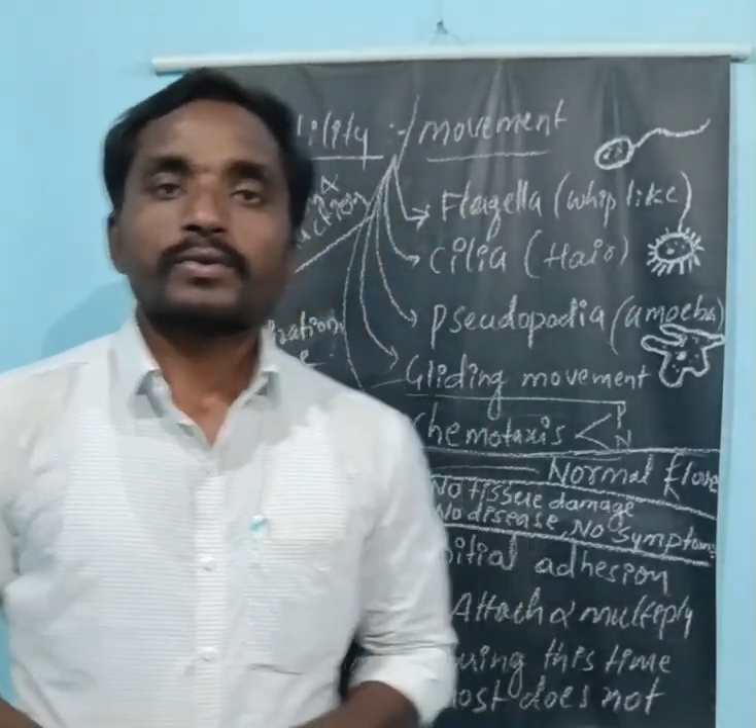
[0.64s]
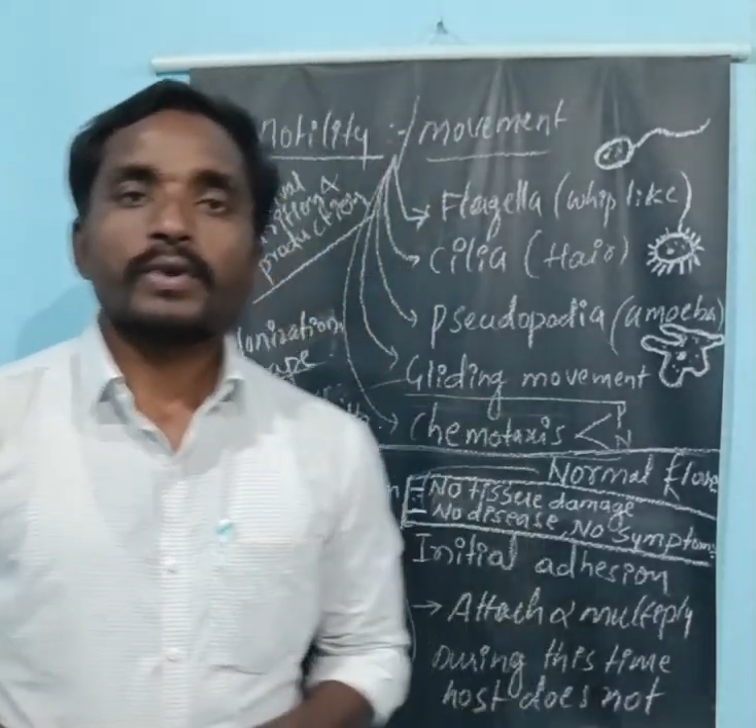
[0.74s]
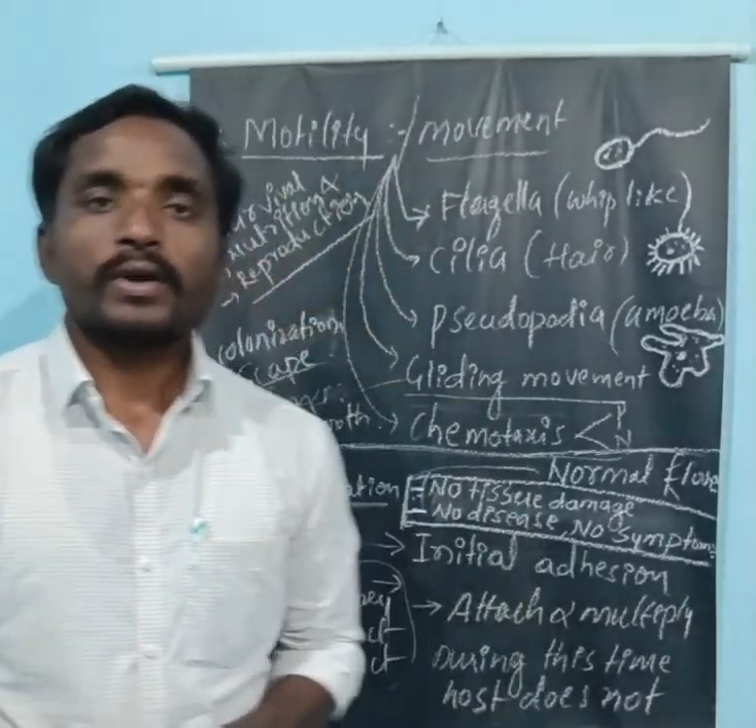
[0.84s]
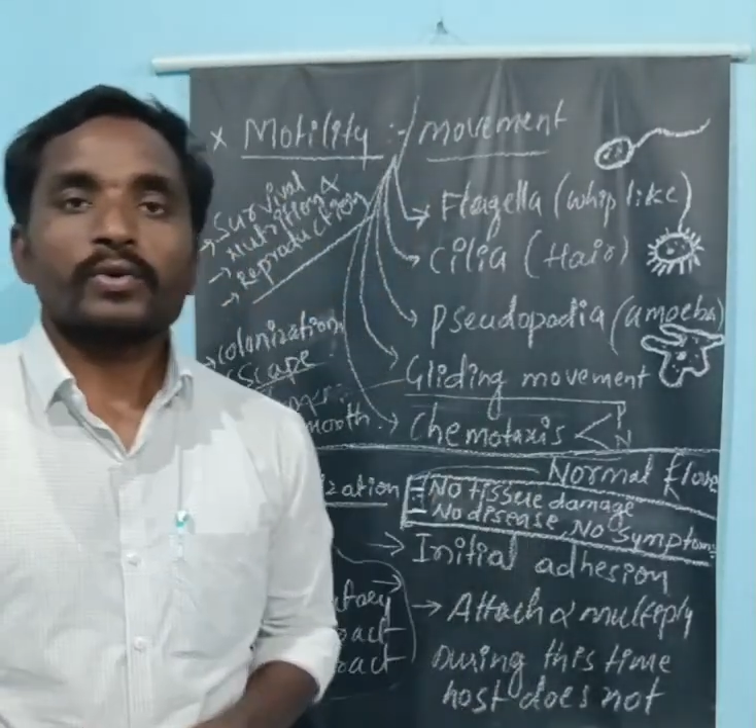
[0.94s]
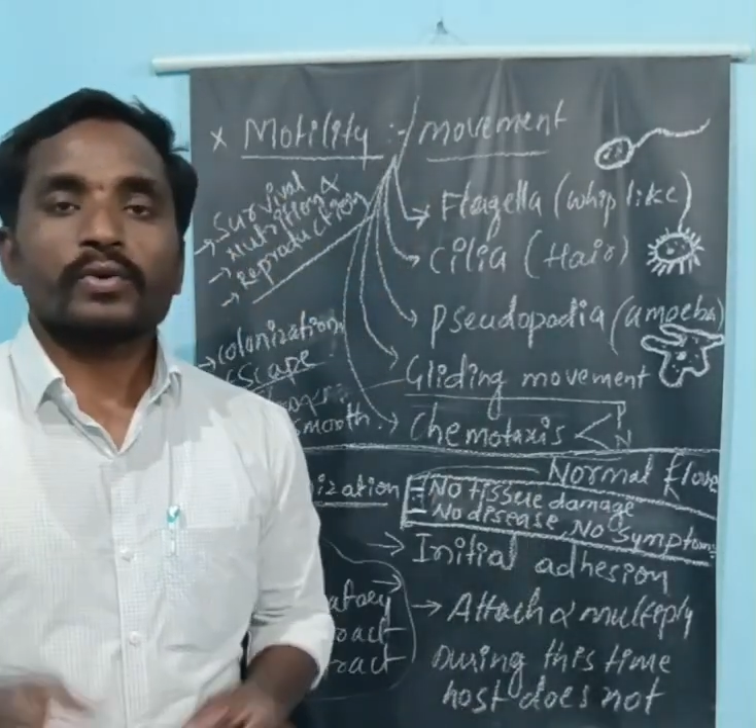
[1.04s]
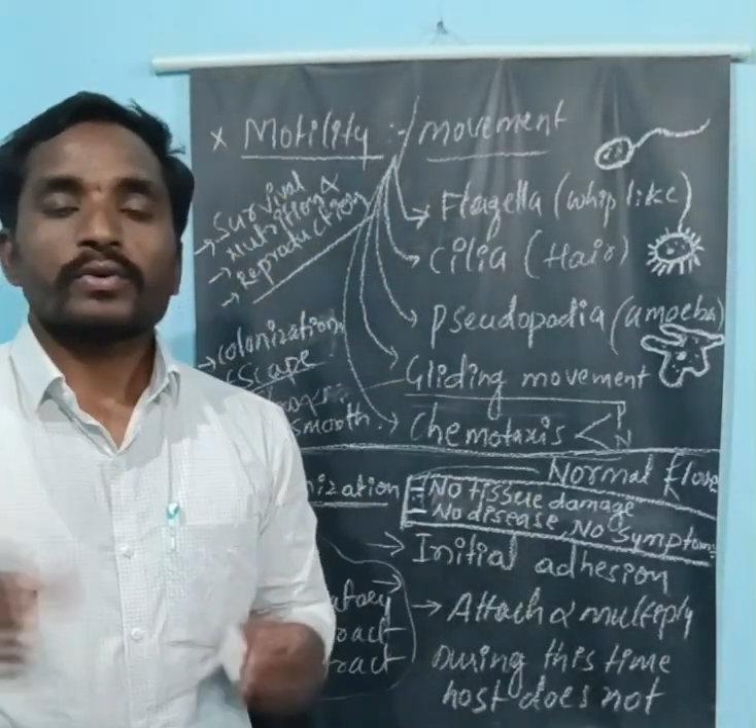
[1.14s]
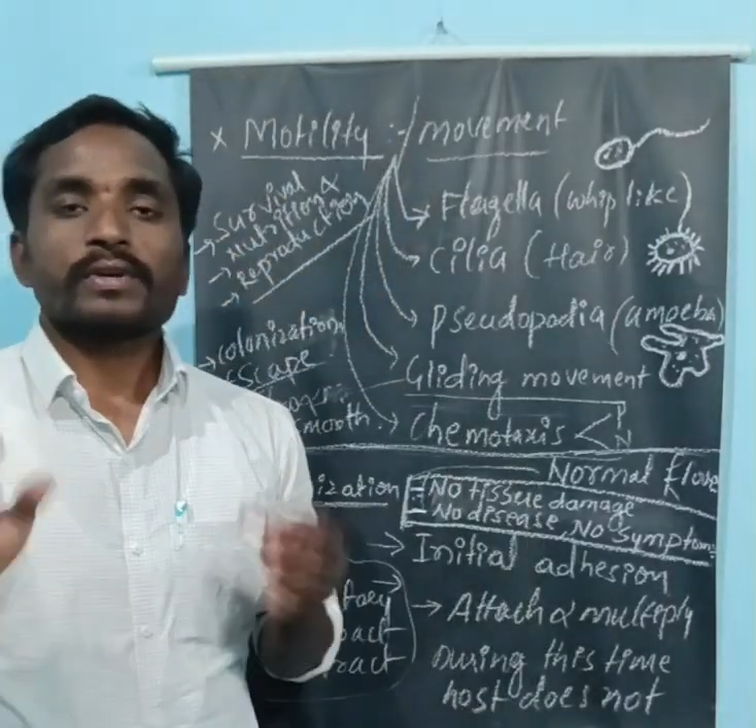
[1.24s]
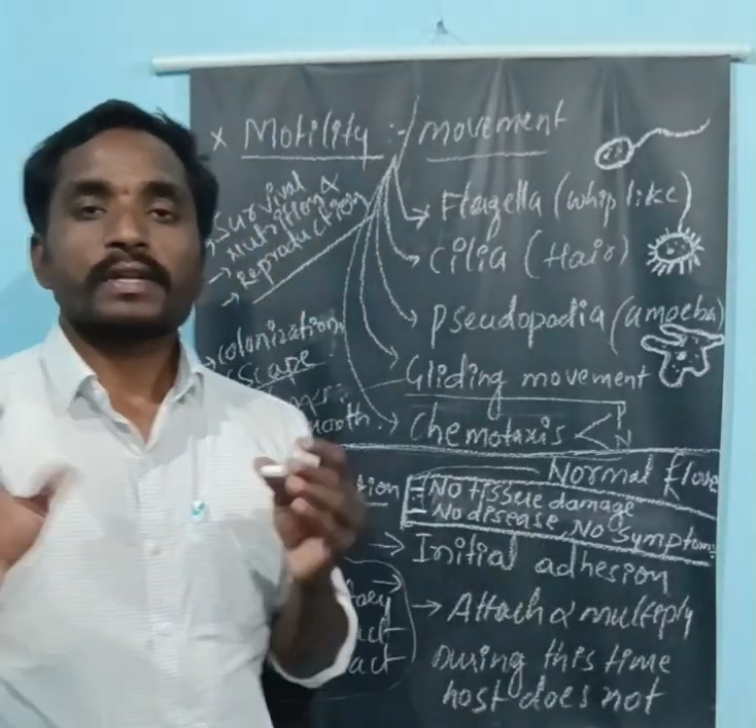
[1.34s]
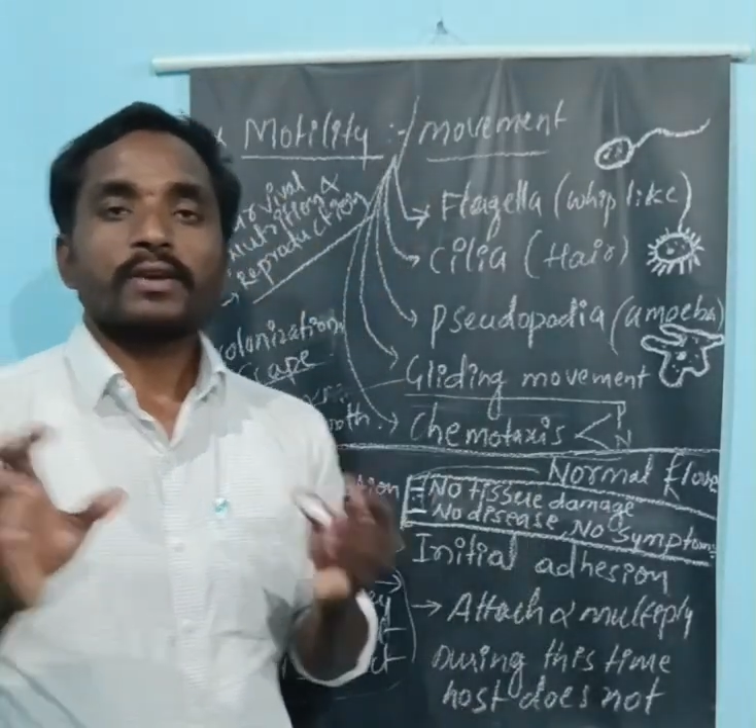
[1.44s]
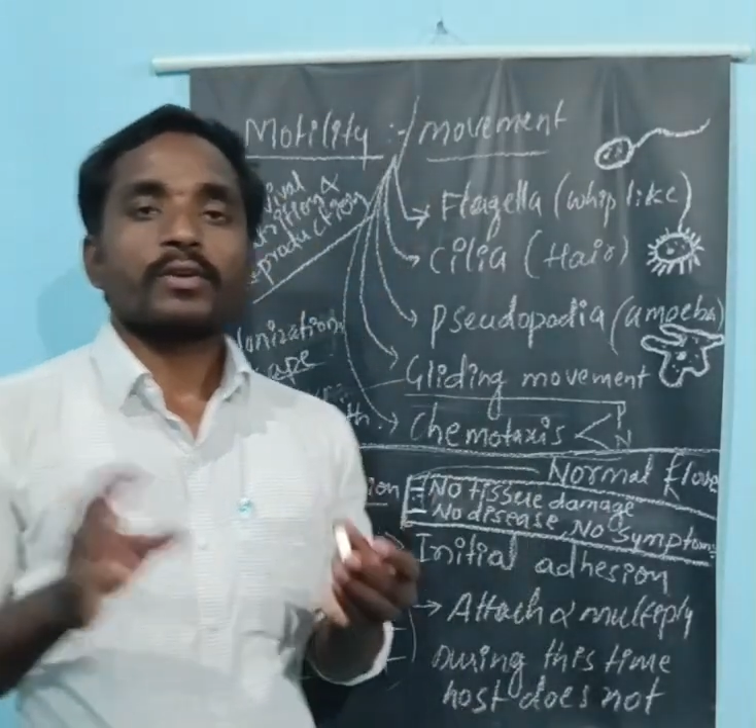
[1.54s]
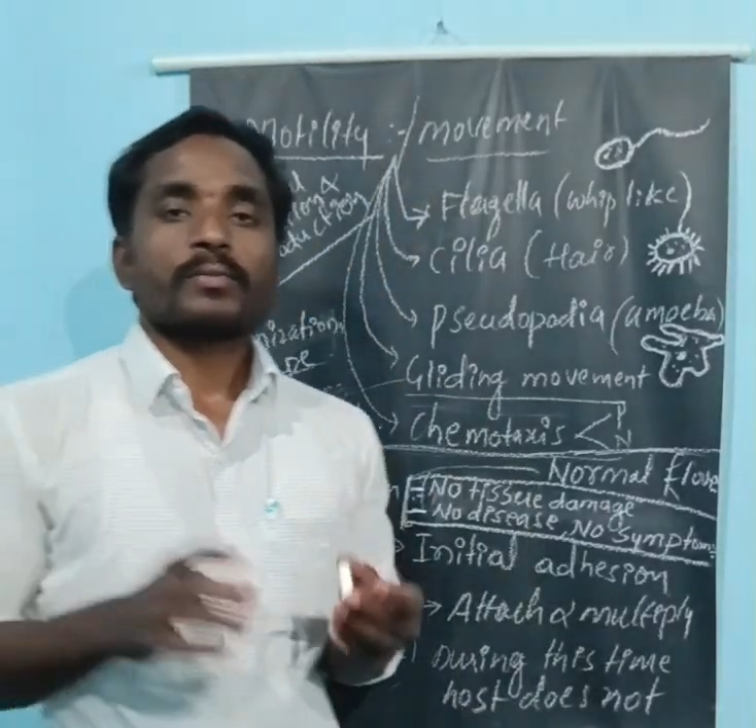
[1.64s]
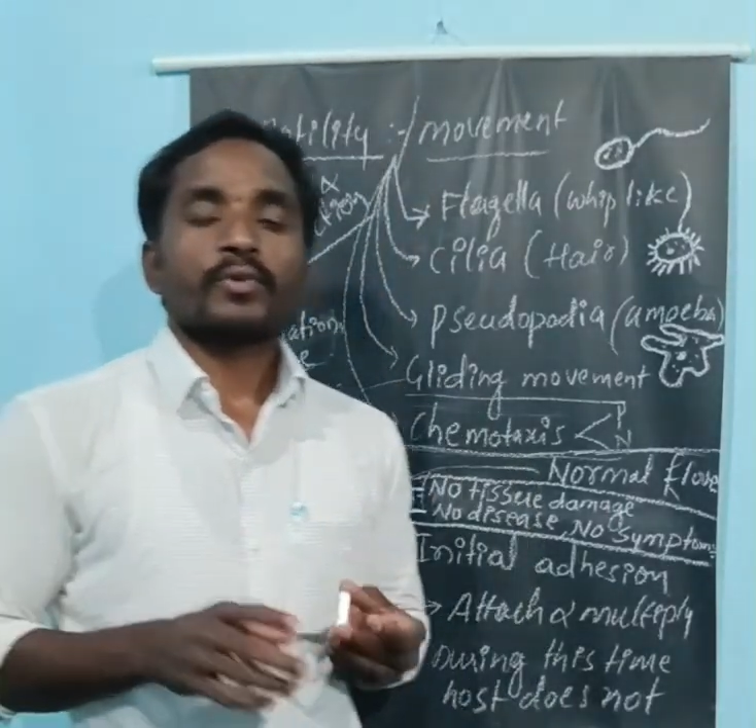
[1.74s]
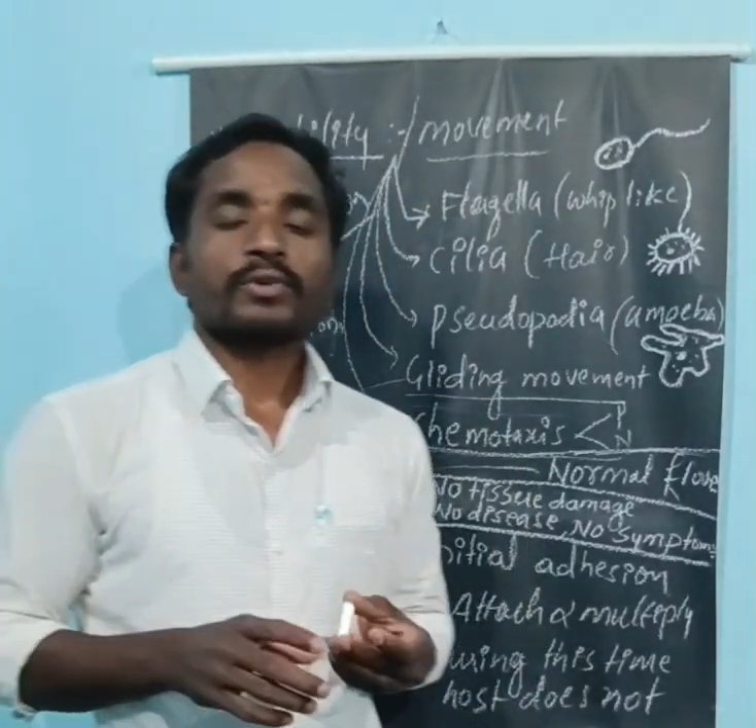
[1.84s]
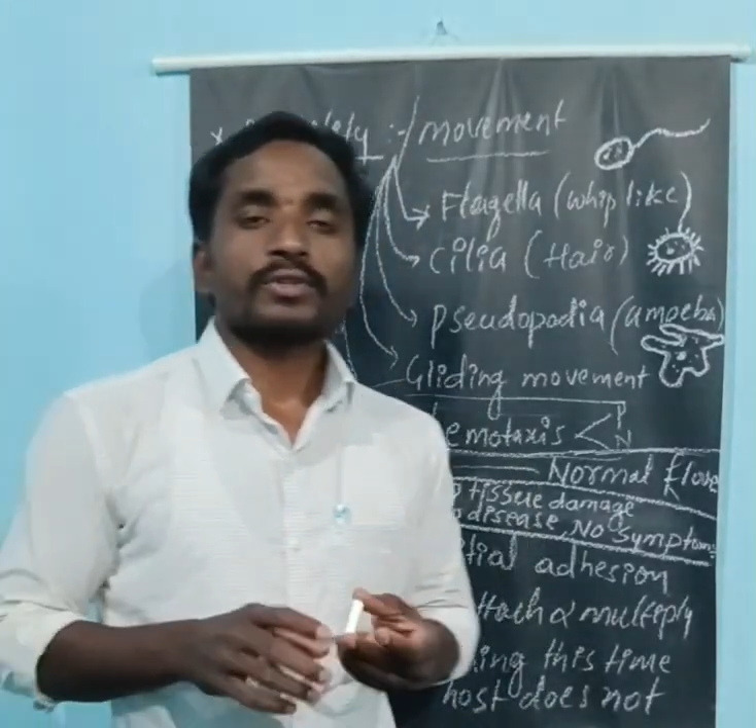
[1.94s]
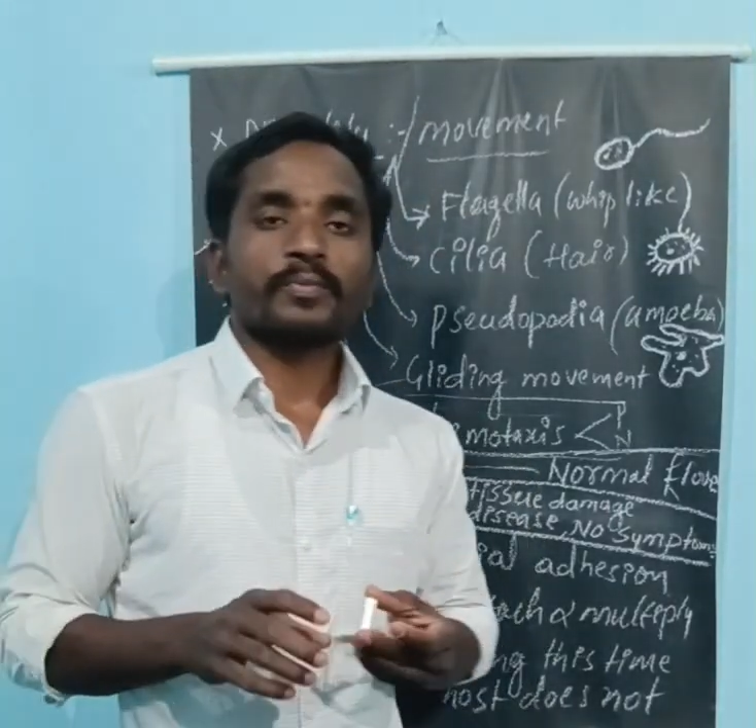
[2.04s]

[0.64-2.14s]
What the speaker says: Today we are going to deal on the most